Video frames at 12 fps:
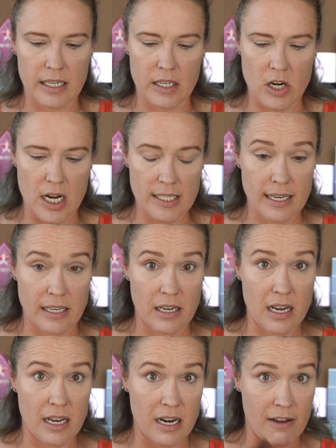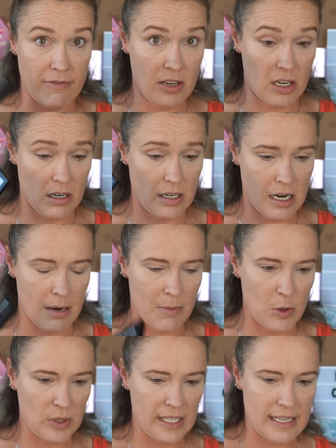Cannot say enough good
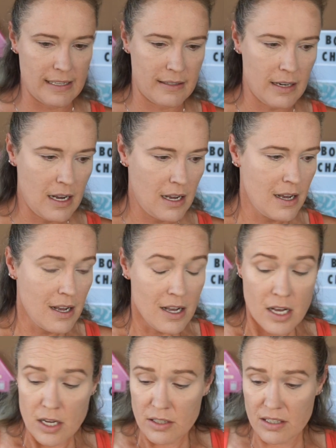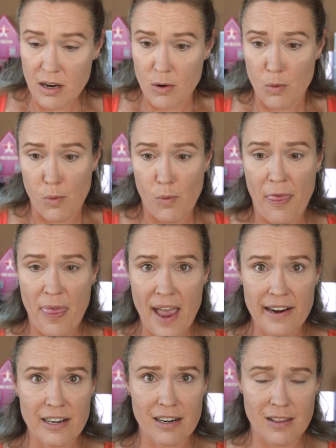about these. So with
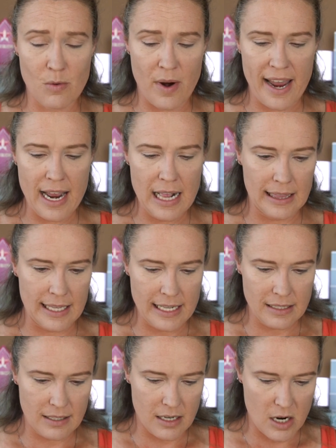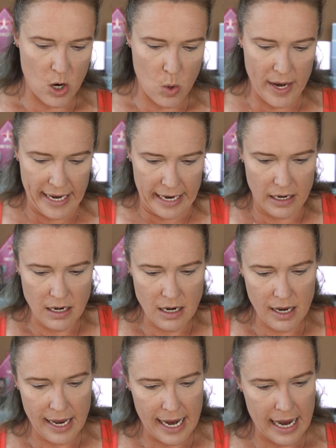that out of the way, let's go in
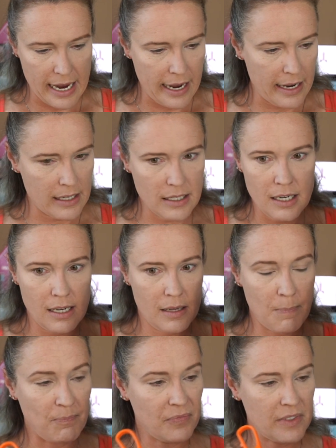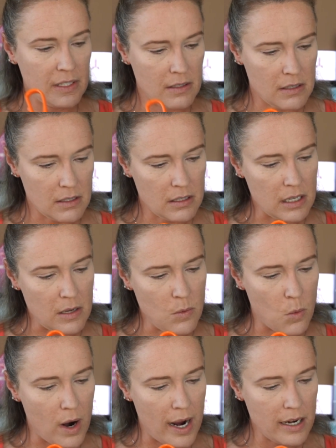and see
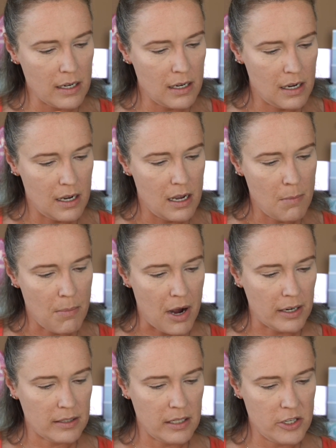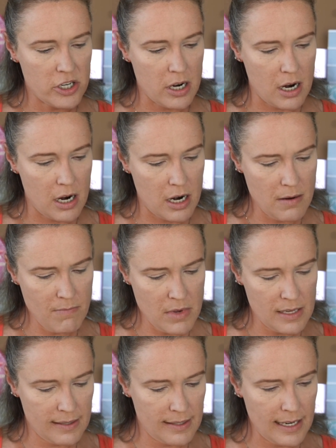what BoxyCharm
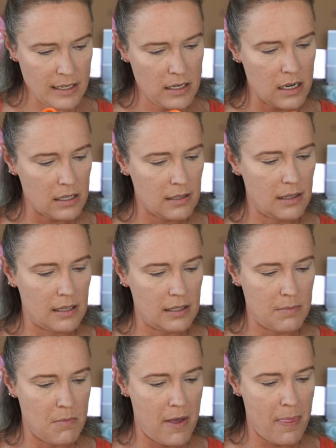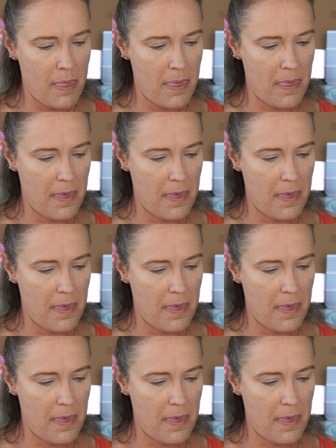sent us this month.